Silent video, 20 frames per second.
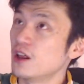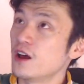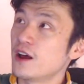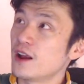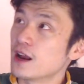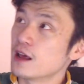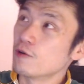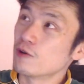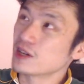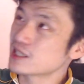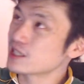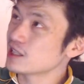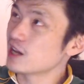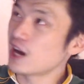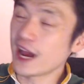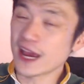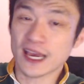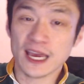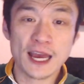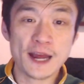It was
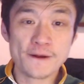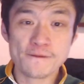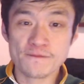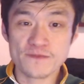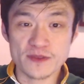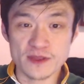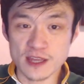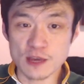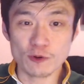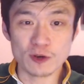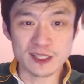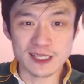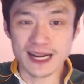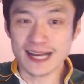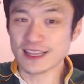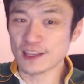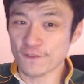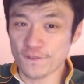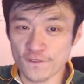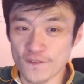like
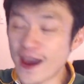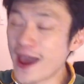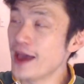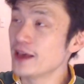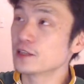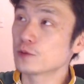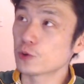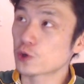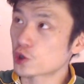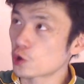the fans were